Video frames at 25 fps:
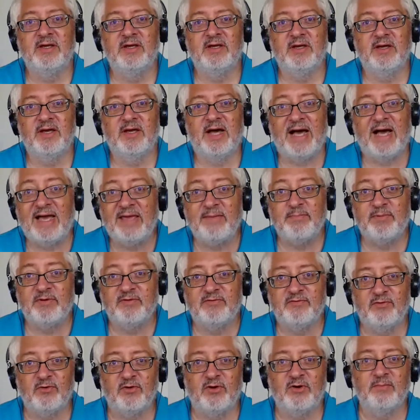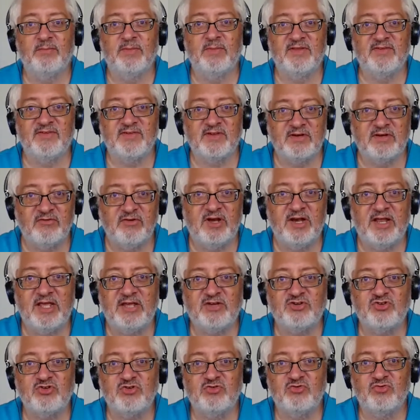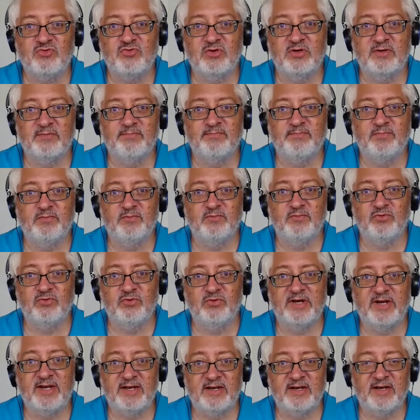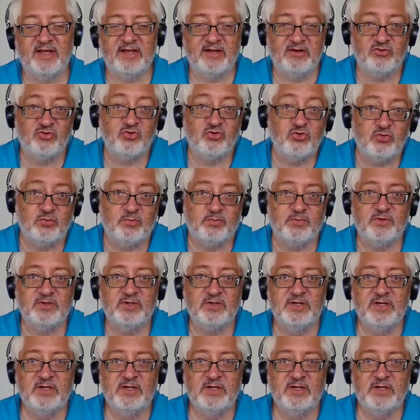uh, high performance in relation to a, to an, a group?